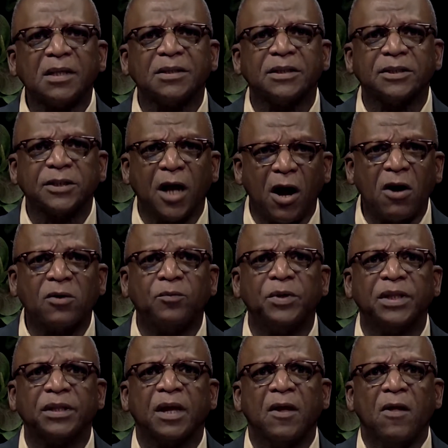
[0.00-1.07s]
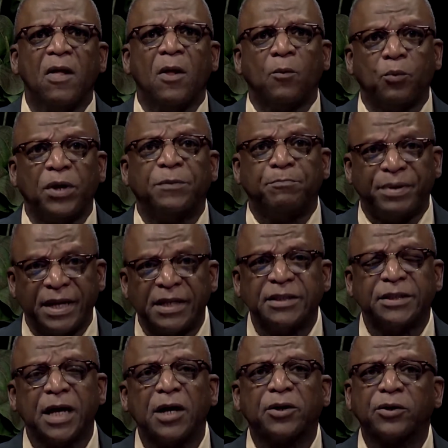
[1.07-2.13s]
to talk with
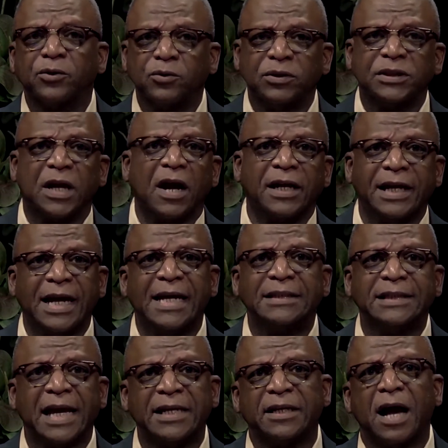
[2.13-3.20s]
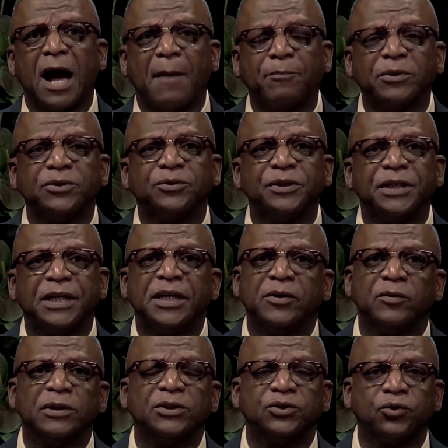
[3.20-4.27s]
Ben Tucker, who is our guest, had an opportunity to
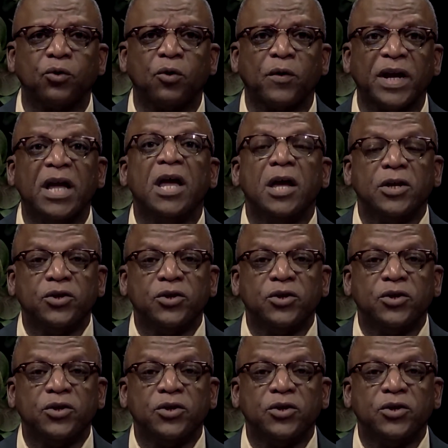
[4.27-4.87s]
hear his story.